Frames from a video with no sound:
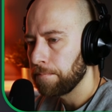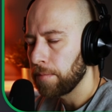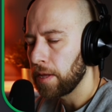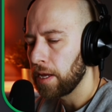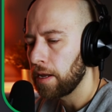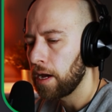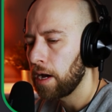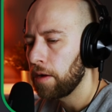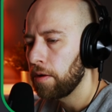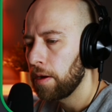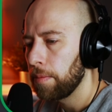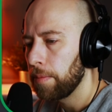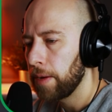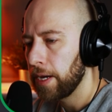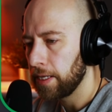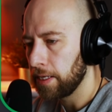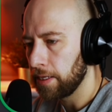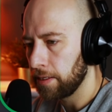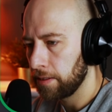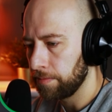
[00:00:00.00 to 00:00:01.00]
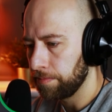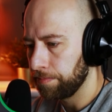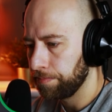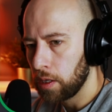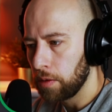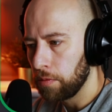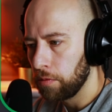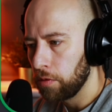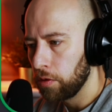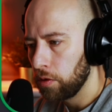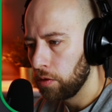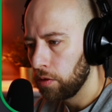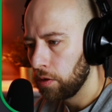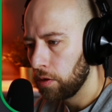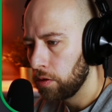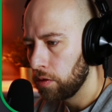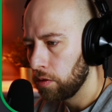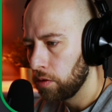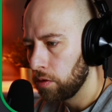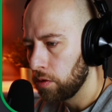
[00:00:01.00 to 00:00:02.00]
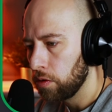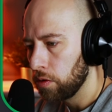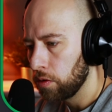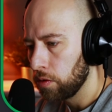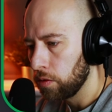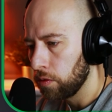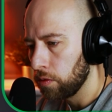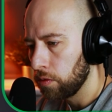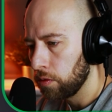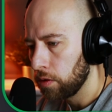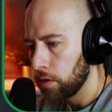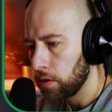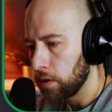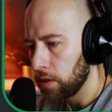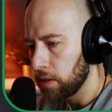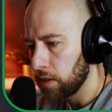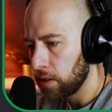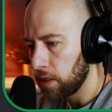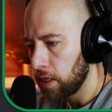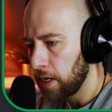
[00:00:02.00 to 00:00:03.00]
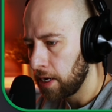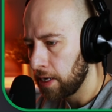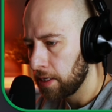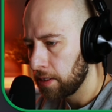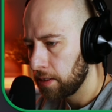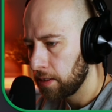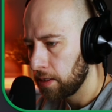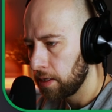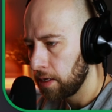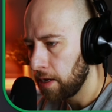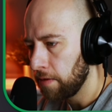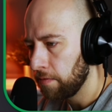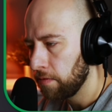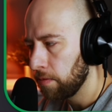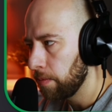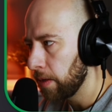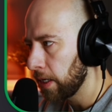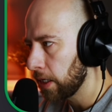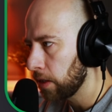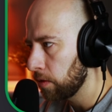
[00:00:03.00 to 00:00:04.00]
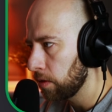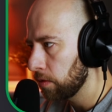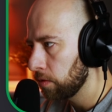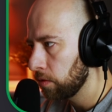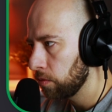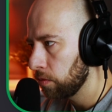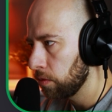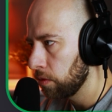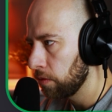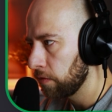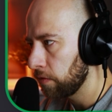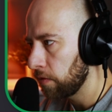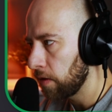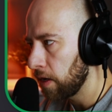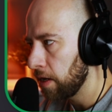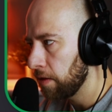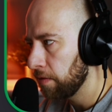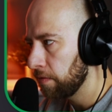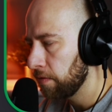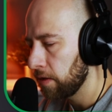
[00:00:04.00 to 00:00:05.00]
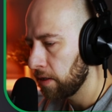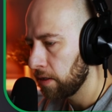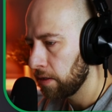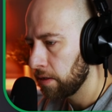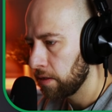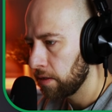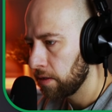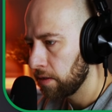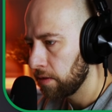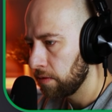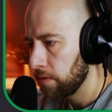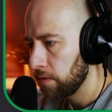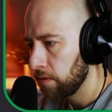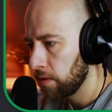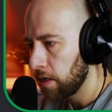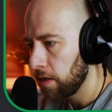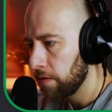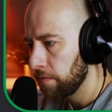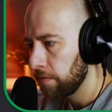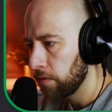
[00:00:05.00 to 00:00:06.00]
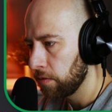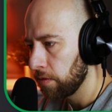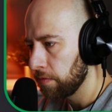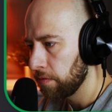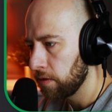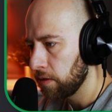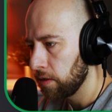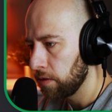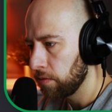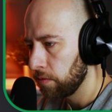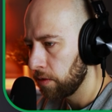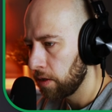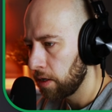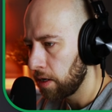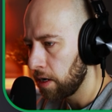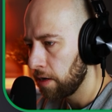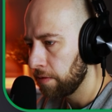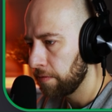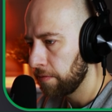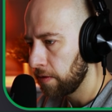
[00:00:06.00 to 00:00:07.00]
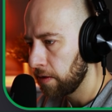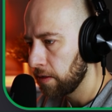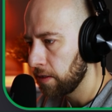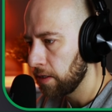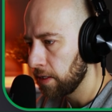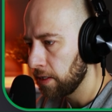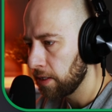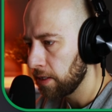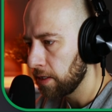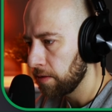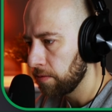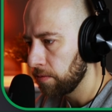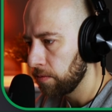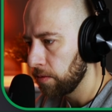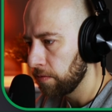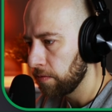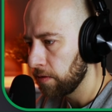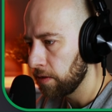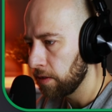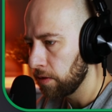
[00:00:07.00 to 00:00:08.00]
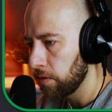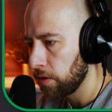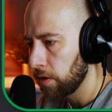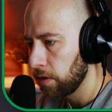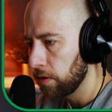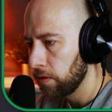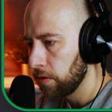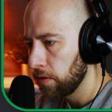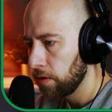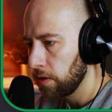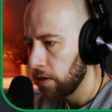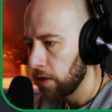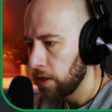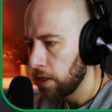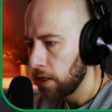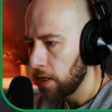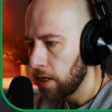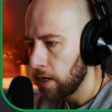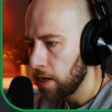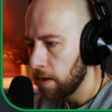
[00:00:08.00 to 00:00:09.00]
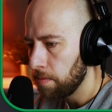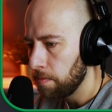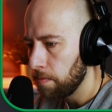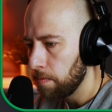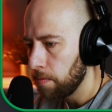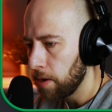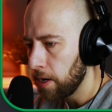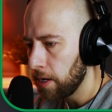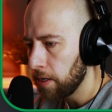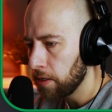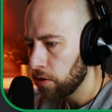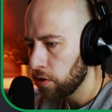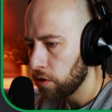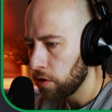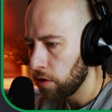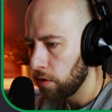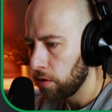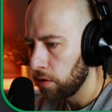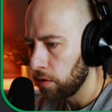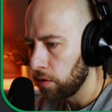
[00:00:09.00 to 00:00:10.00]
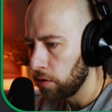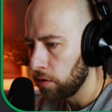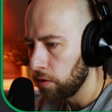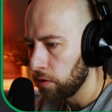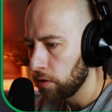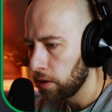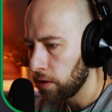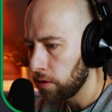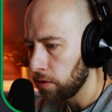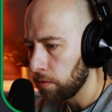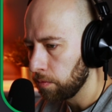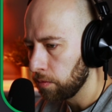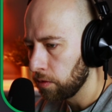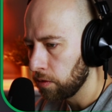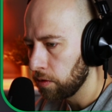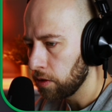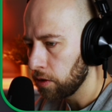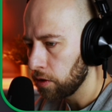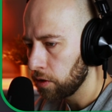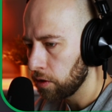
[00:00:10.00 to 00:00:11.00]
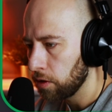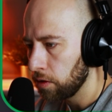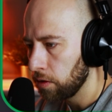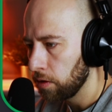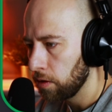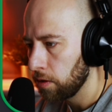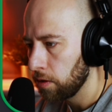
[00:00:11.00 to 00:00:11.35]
And how I made it, and what you need to do is add another background with alpha with where alpha is with 0, and merge all the composition.